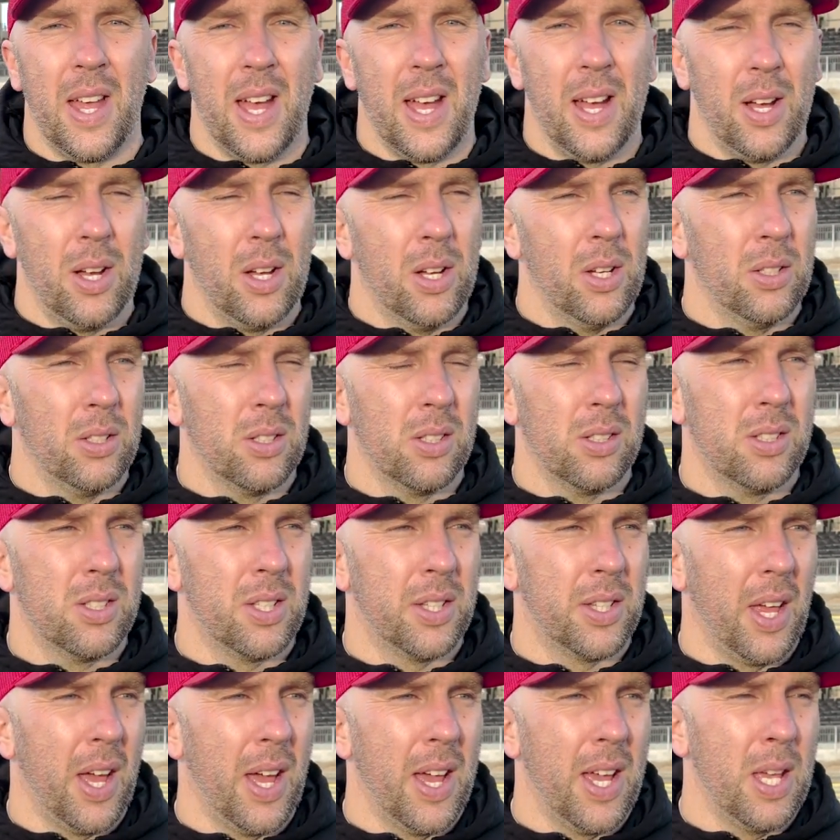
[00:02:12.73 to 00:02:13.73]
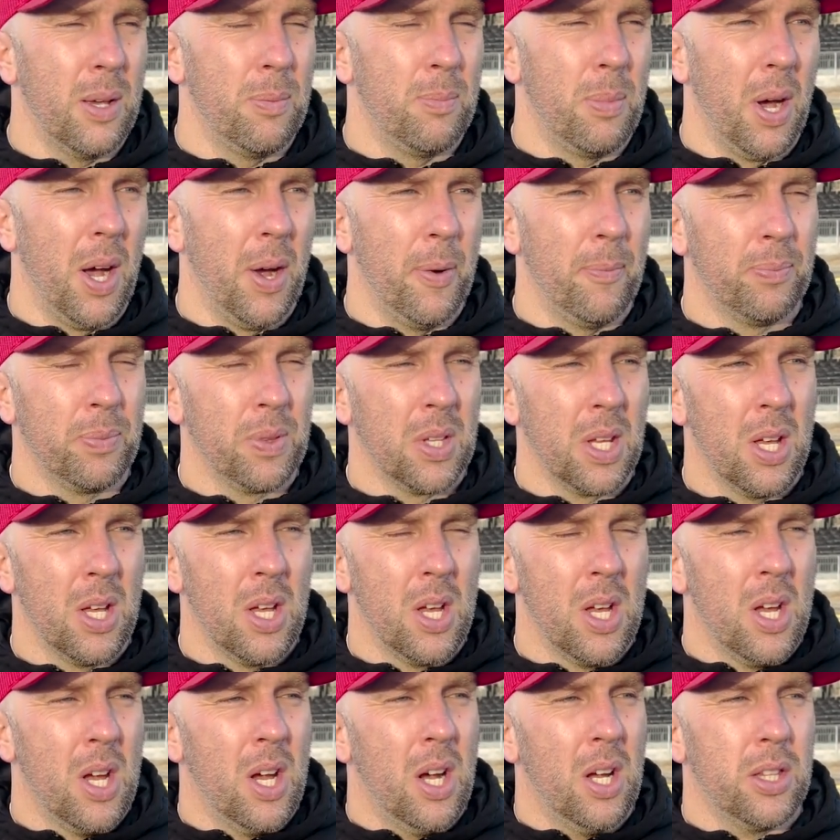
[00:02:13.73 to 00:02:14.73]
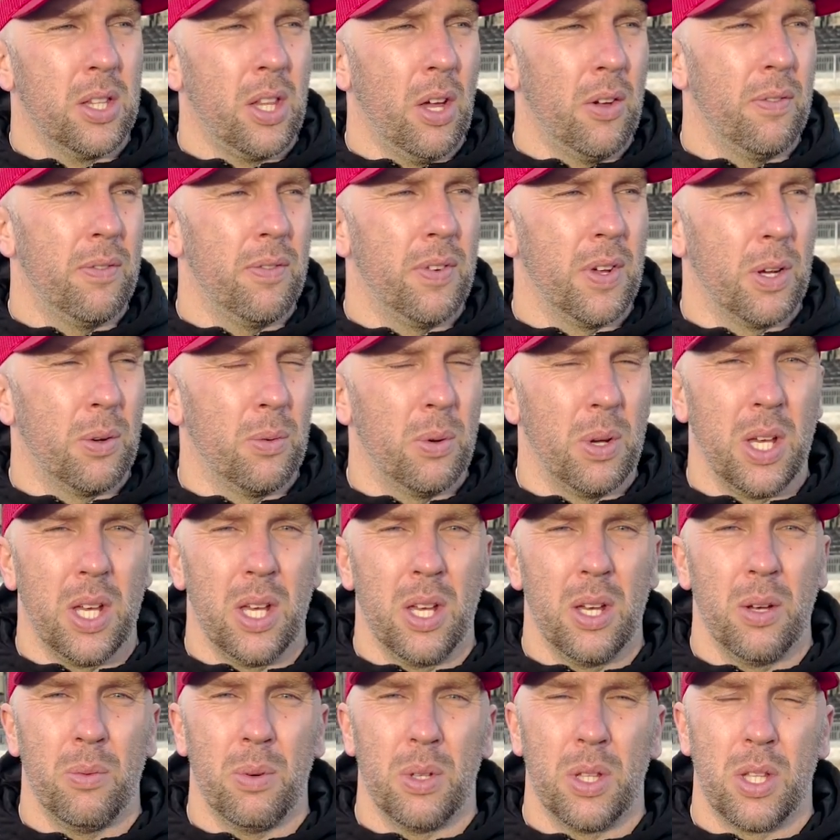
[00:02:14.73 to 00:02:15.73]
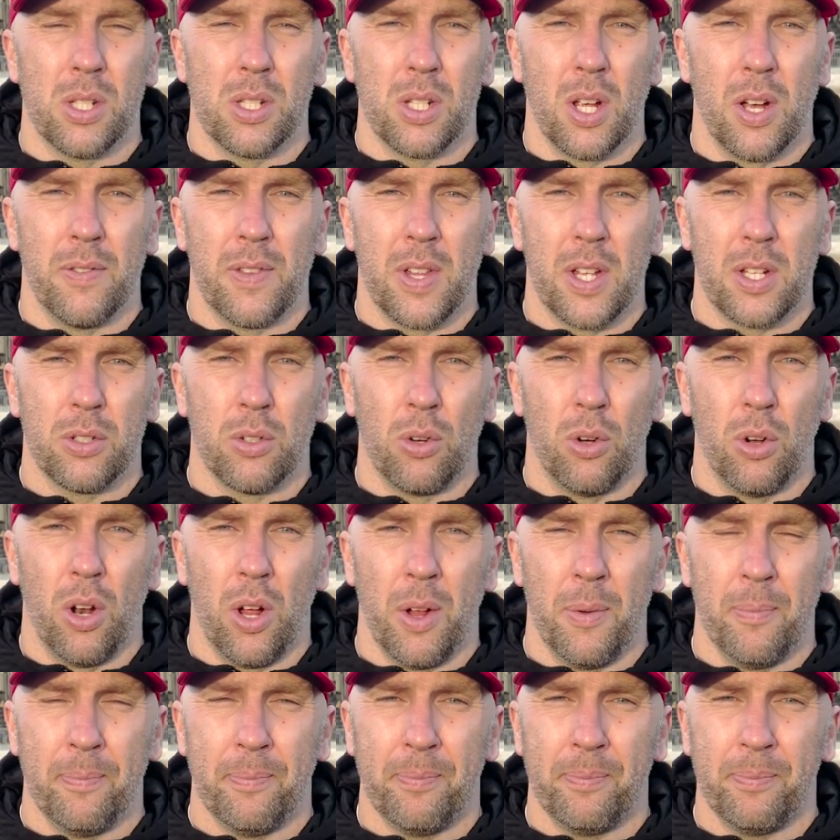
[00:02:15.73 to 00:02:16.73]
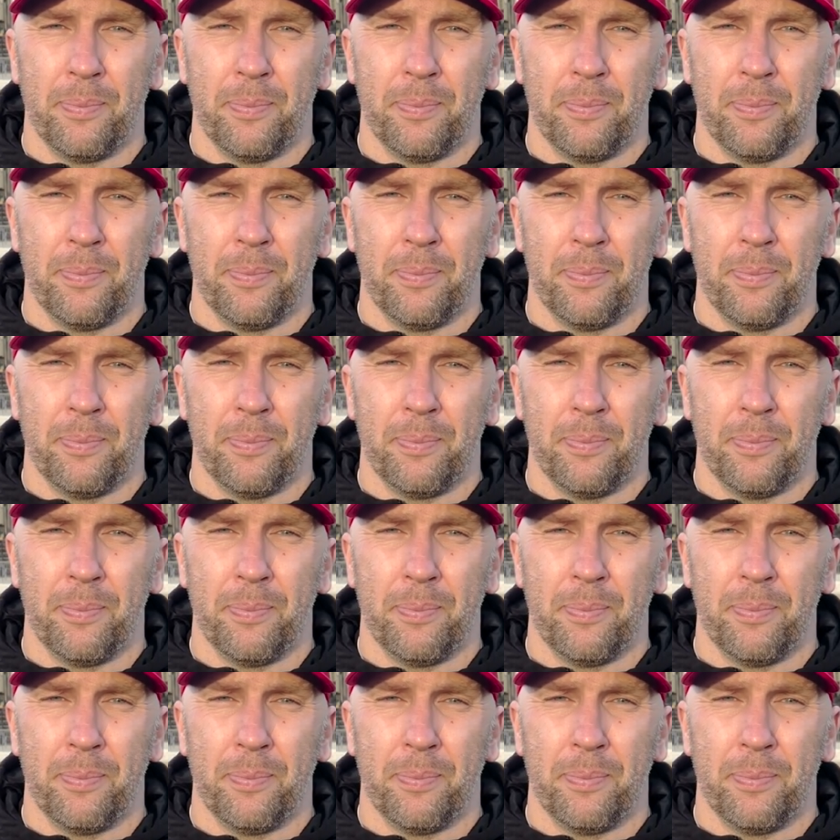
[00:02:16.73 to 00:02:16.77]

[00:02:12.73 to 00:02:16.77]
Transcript: that today, but don't think we deserve that scoreline.